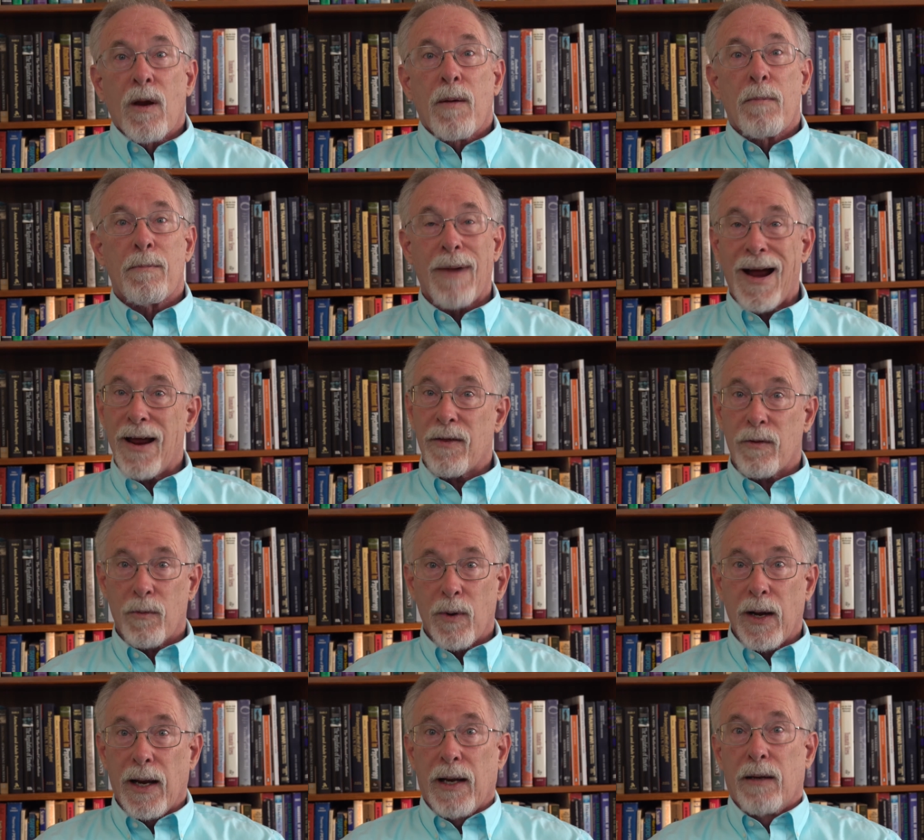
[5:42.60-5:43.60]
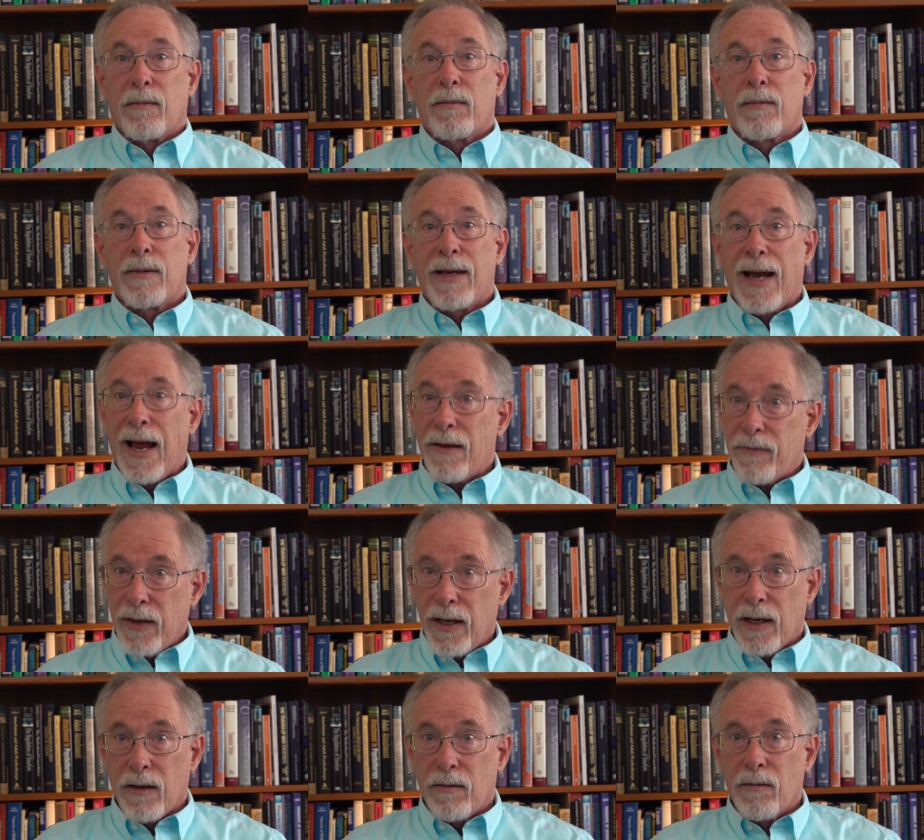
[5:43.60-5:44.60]
By the way,
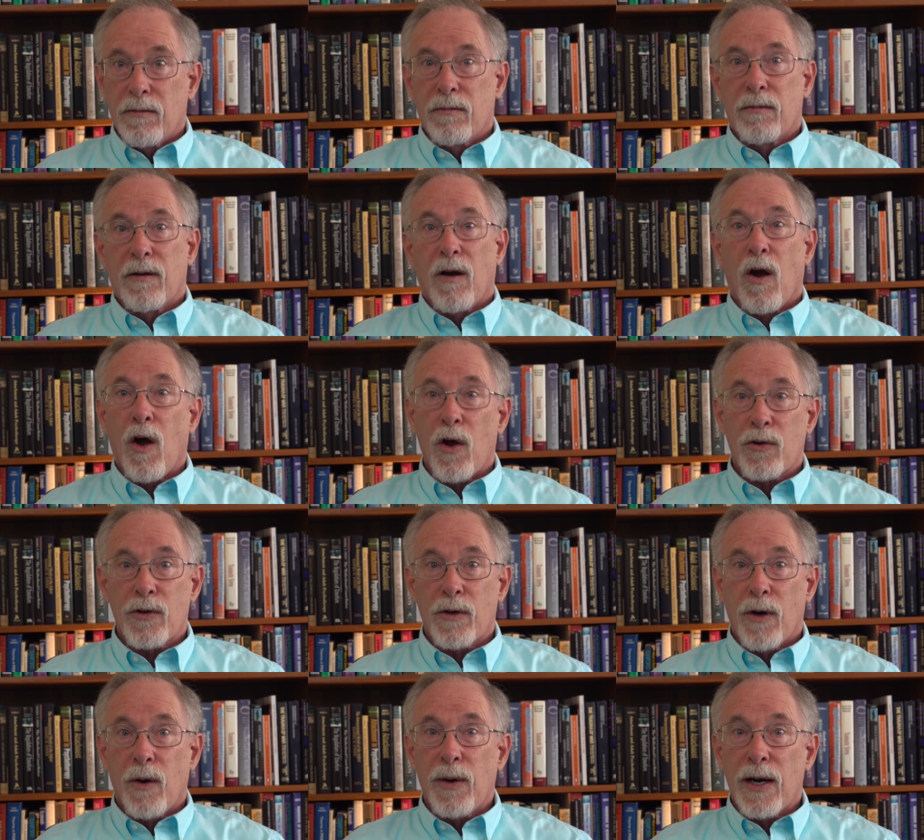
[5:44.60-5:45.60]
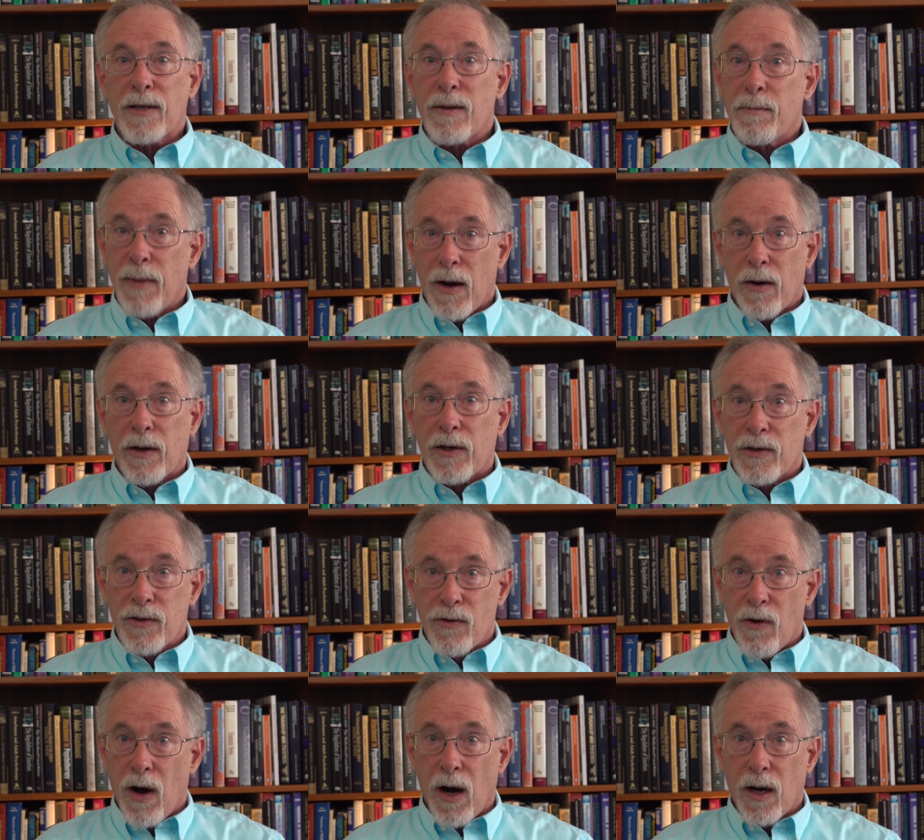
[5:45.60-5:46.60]
caffeine, also known as America's
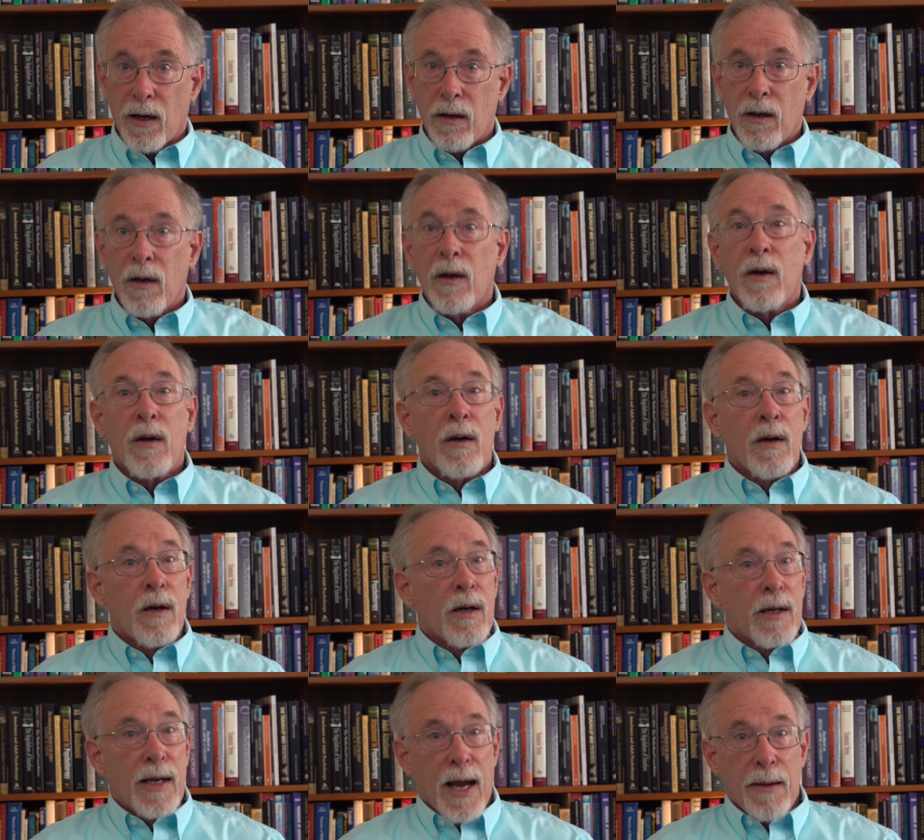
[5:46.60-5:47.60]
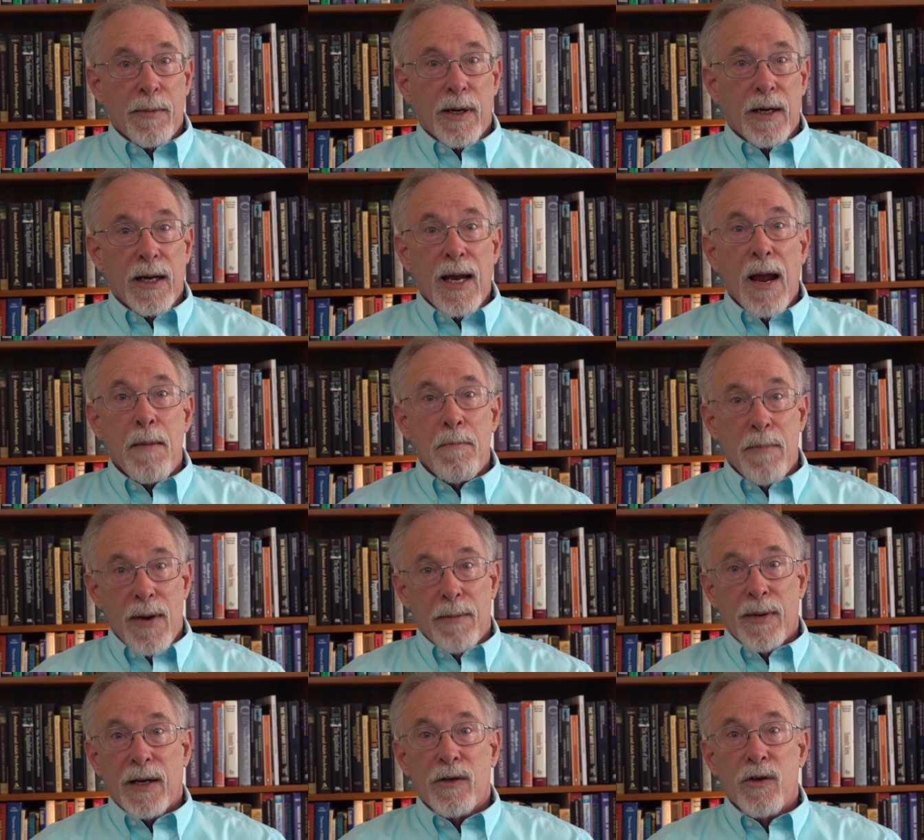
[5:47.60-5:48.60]
drug, chemically
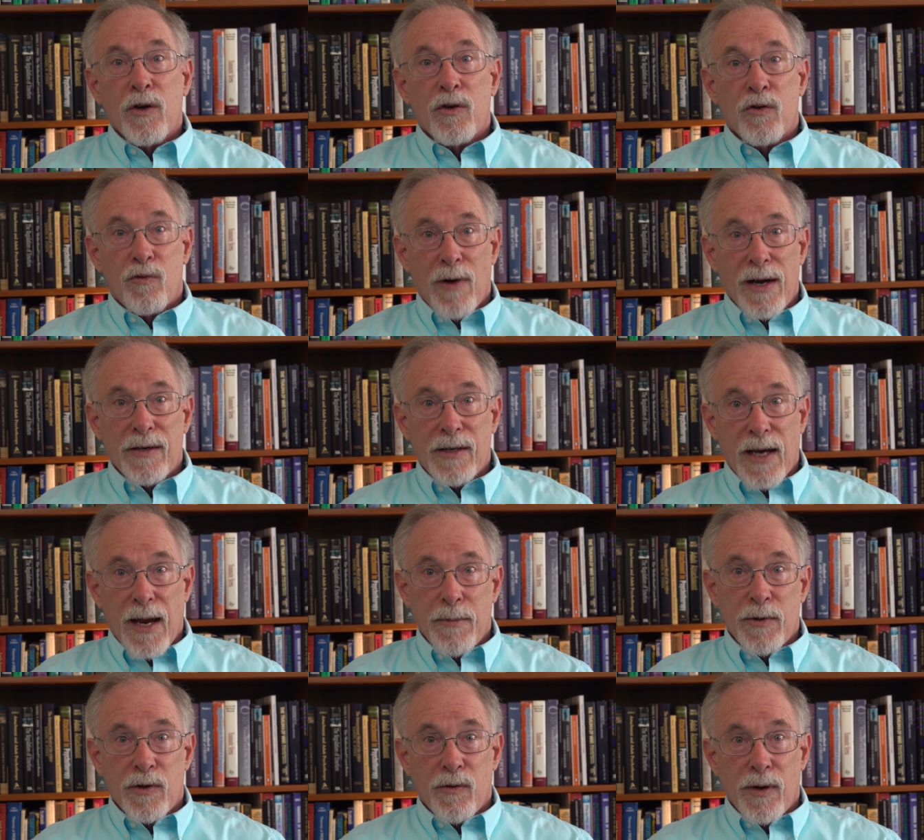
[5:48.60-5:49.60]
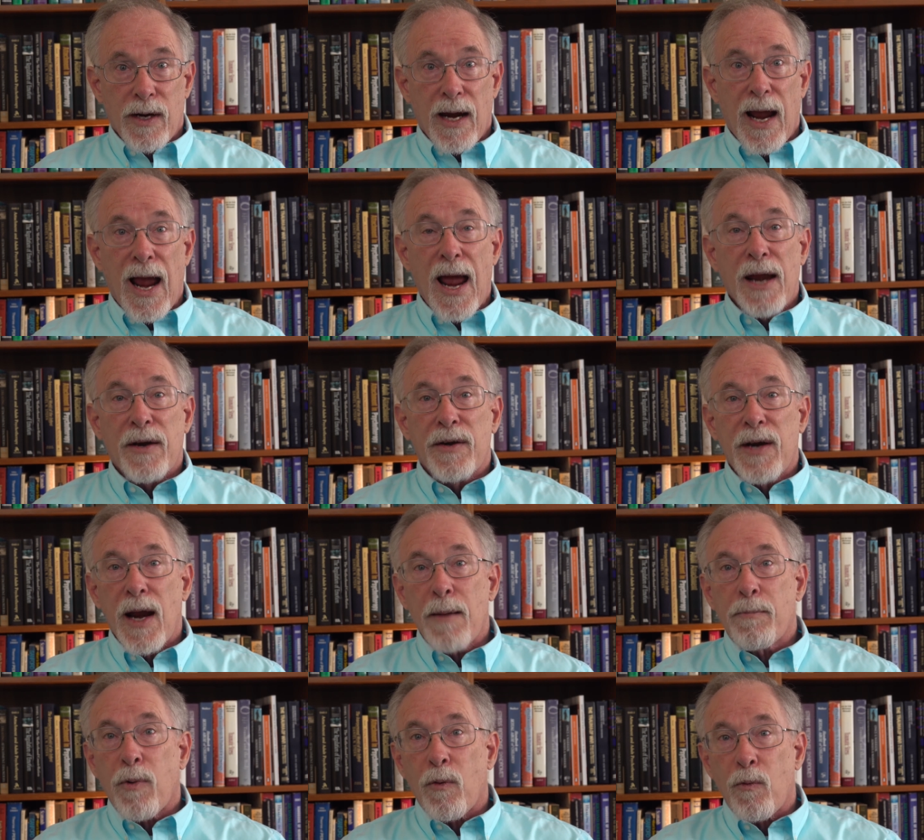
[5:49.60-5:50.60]
mimics stress chemistry and
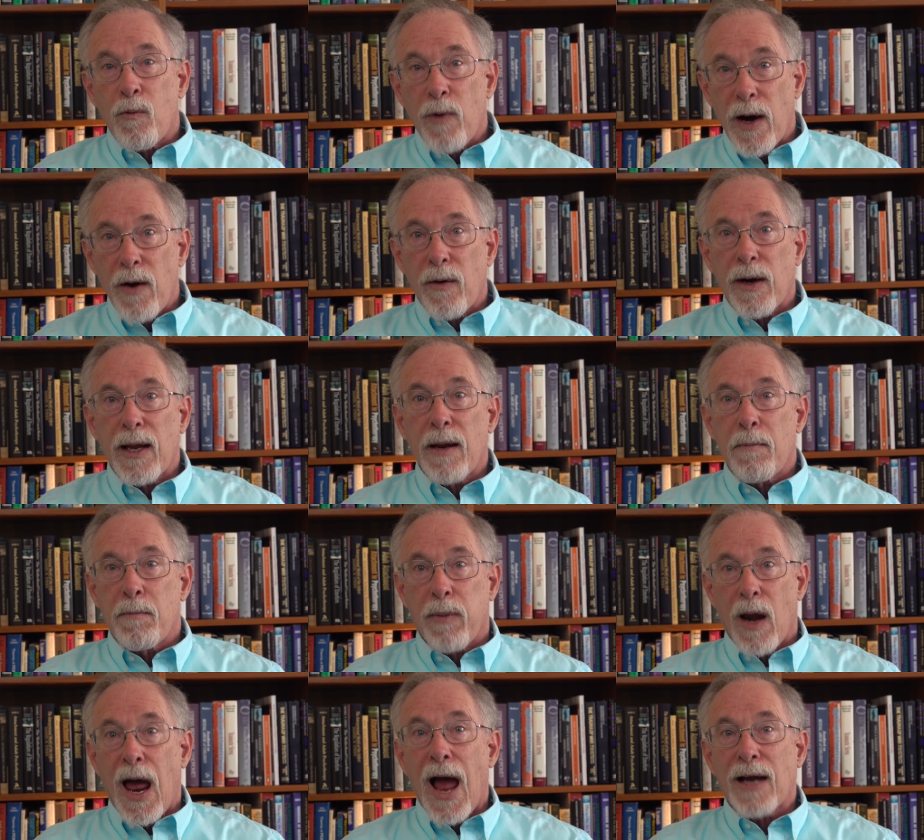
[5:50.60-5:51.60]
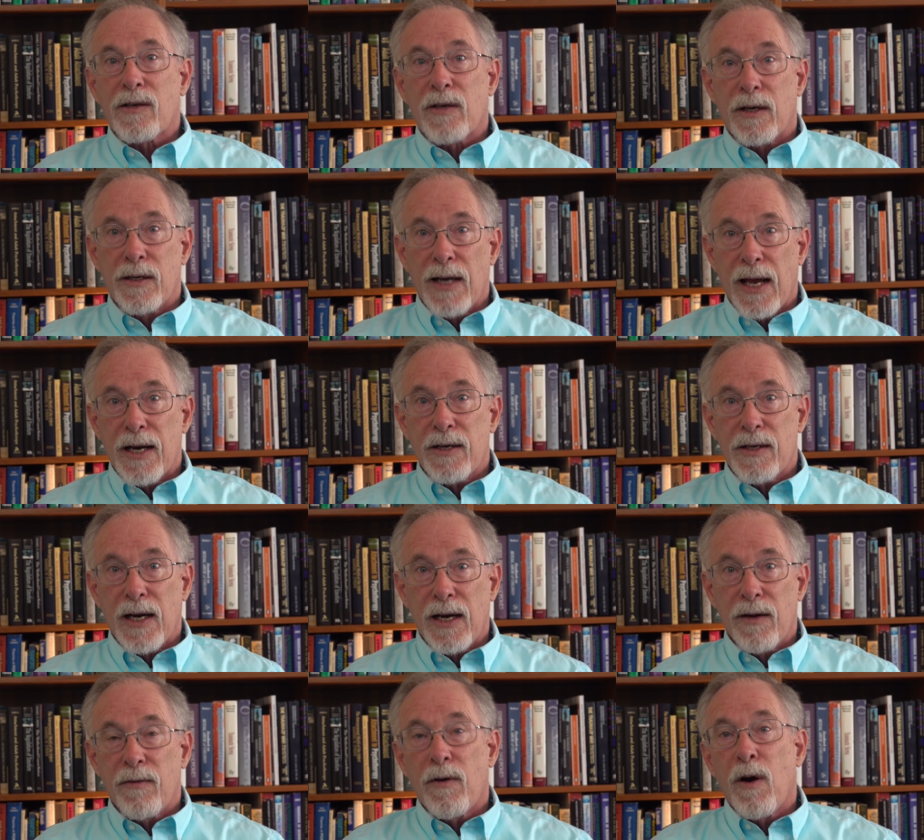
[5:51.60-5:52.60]
temporarily blocks
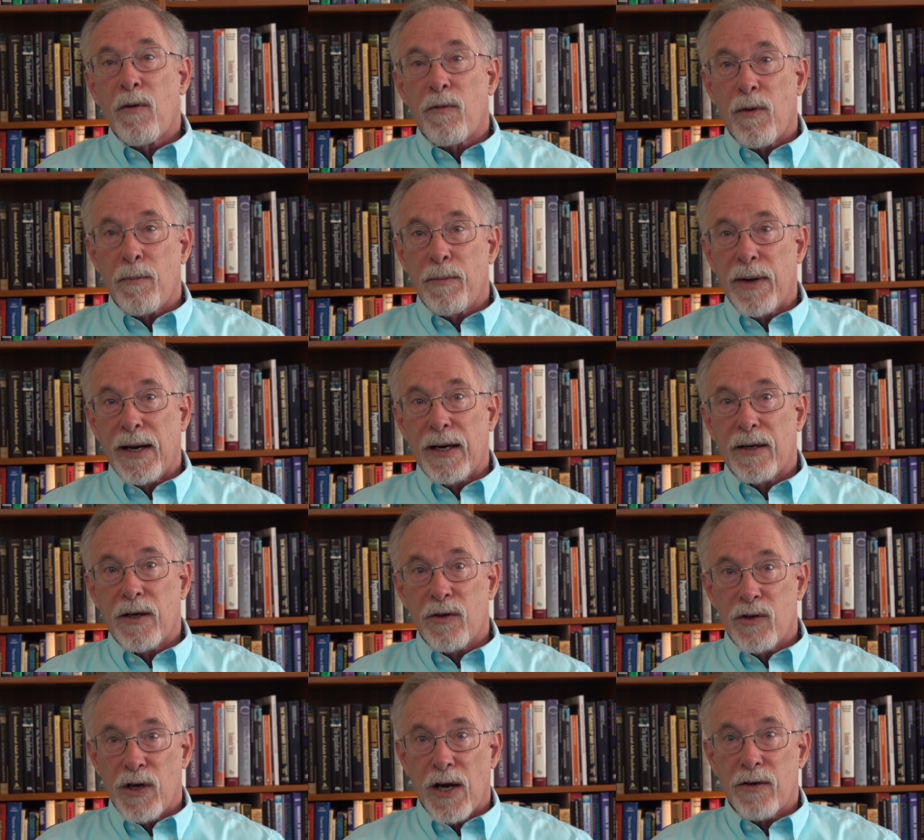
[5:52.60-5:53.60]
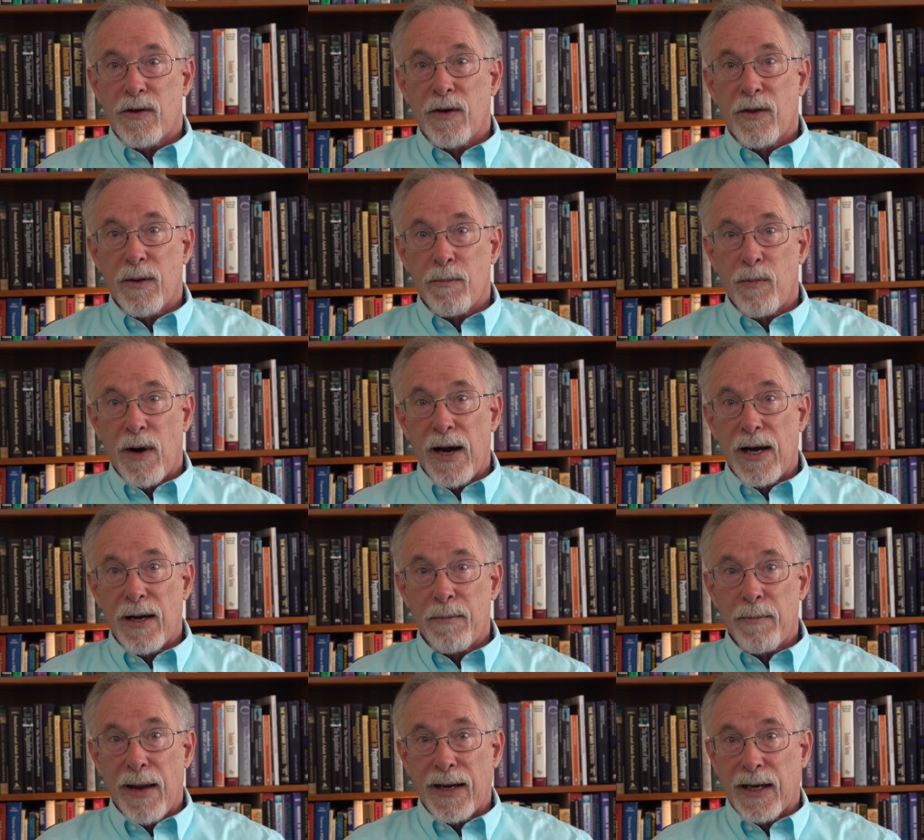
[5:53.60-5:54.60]
adenosine from being digested in the brain
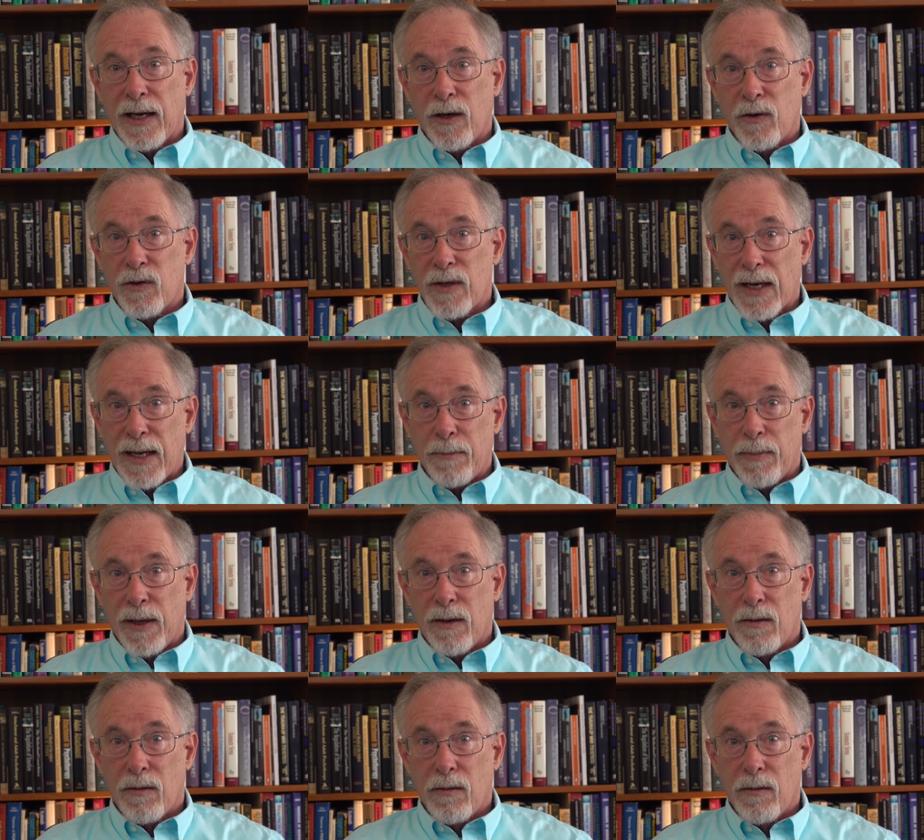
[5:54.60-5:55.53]
and making you sleepy.